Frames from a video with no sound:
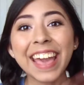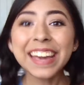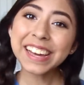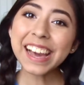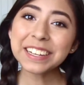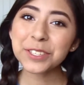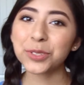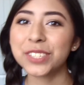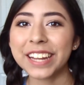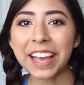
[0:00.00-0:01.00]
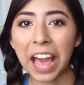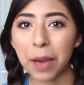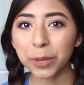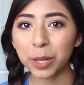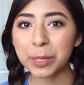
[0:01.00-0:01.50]
Hey guys, so today
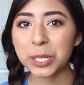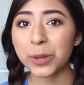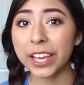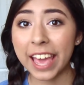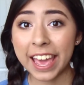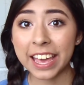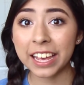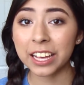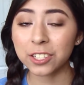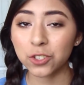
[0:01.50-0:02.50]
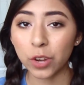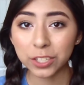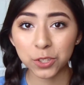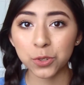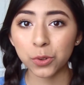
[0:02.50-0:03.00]
I'm gonna be doing a
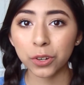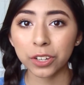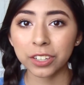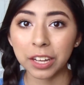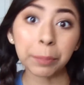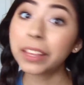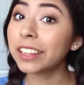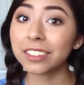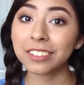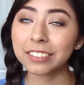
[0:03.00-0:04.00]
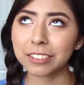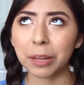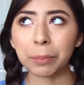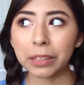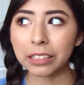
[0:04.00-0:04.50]
drugstore completely
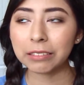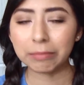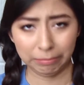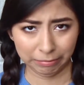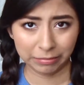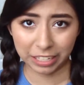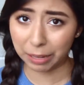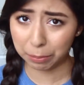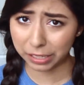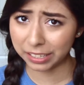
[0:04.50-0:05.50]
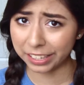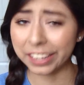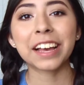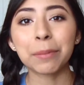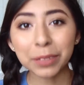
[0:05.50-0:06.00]

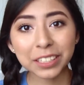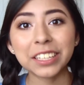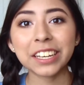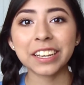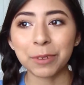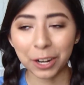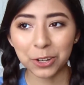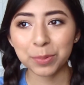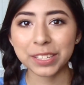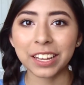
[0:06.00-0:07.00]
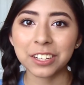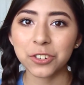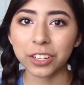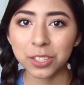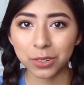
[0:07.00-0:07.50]
100%
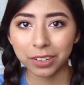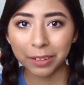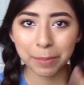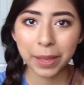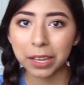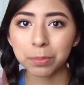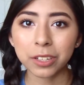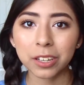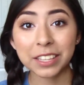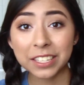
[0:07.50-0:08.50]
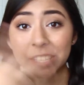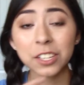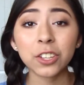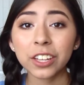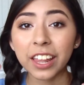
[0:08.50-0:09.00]
drugstore makeup look. This is a
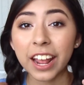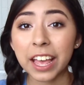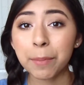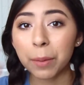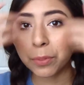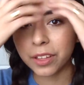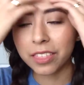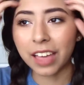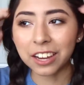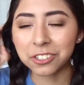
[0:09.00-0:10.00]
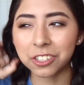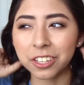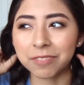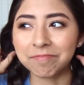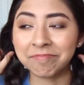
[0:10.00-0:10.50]
look that I came up with,
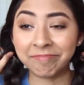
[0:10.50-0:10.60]
actually